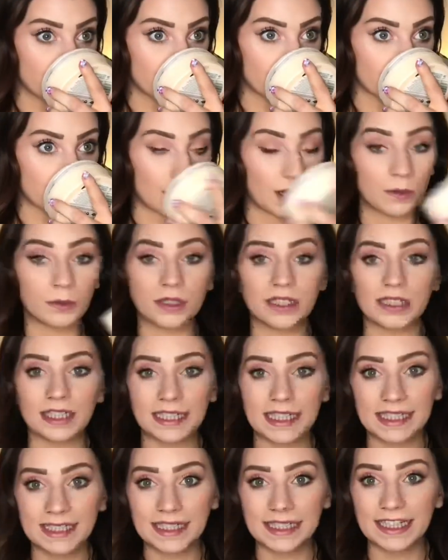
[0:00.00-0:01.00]
I want to
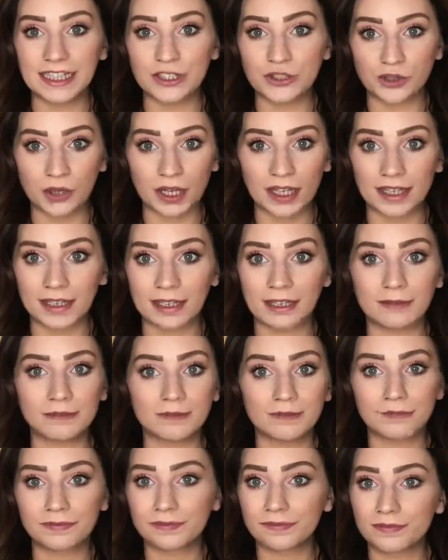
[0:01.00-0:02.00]
eat it, drink it,
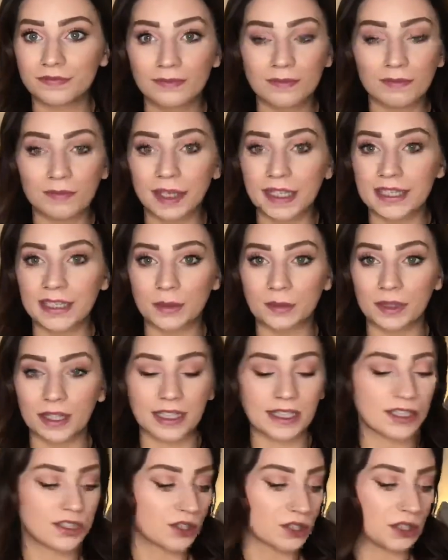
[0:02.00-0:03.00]
mix it with ice
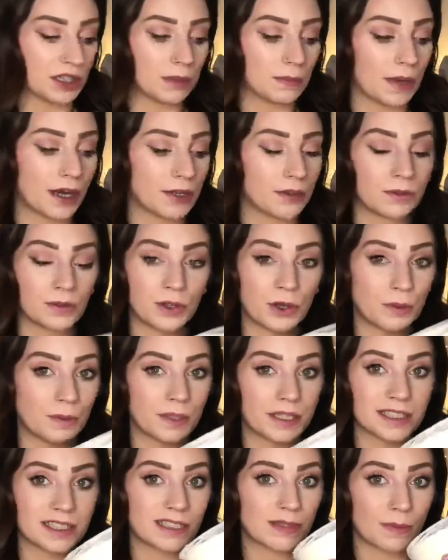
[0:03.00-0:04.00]
cream. I don't know, but it
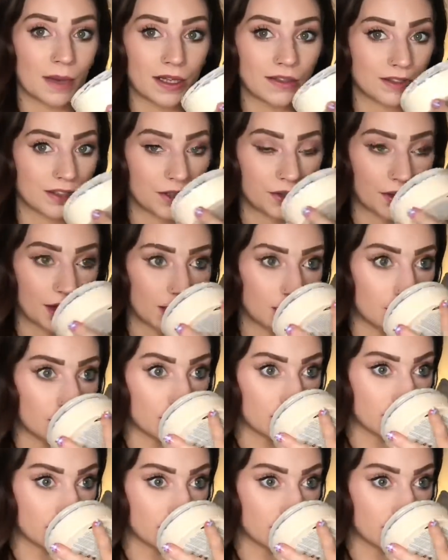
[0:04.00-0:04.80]
smells incredible.